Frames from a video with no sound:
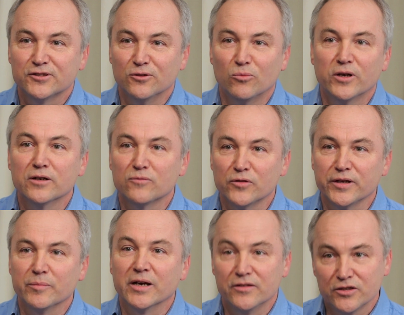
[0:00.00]
So the wonderful
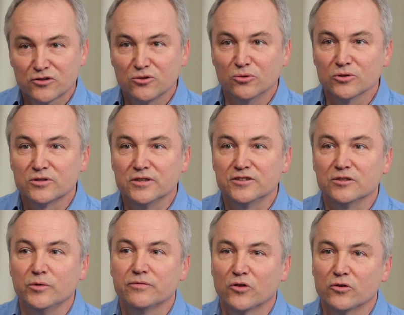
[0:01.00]
thing about this course is
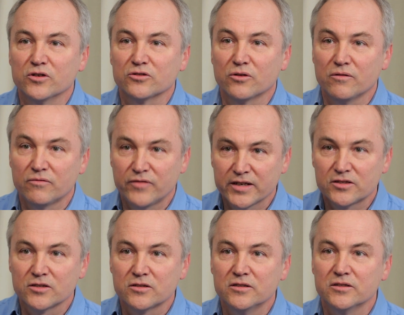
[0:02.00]
that we focus on
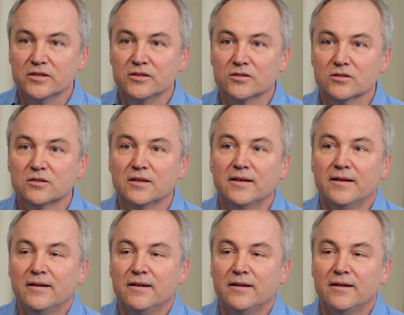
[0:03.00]
infectious diseases,